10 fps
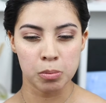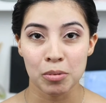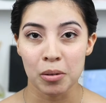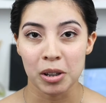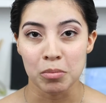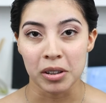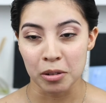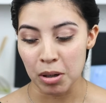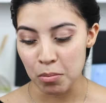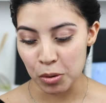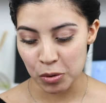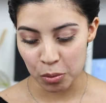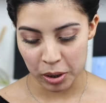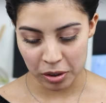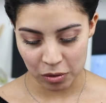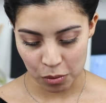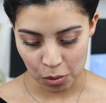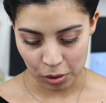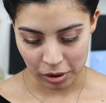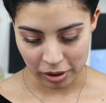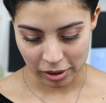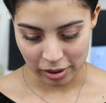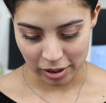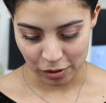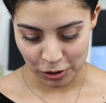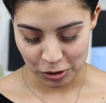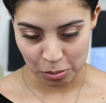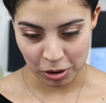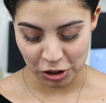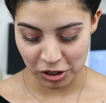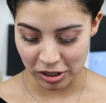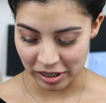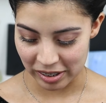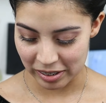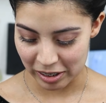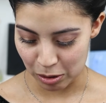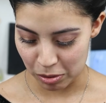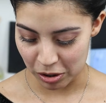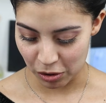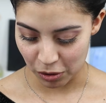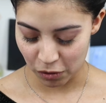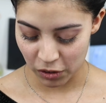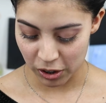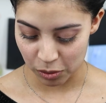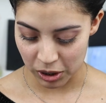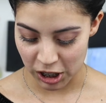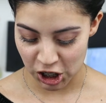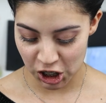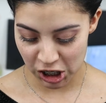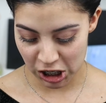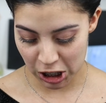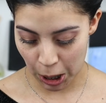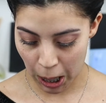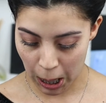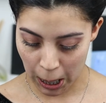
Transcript: It's probably gonna be like my most awaited for first impression, and this is gonna be the foundation.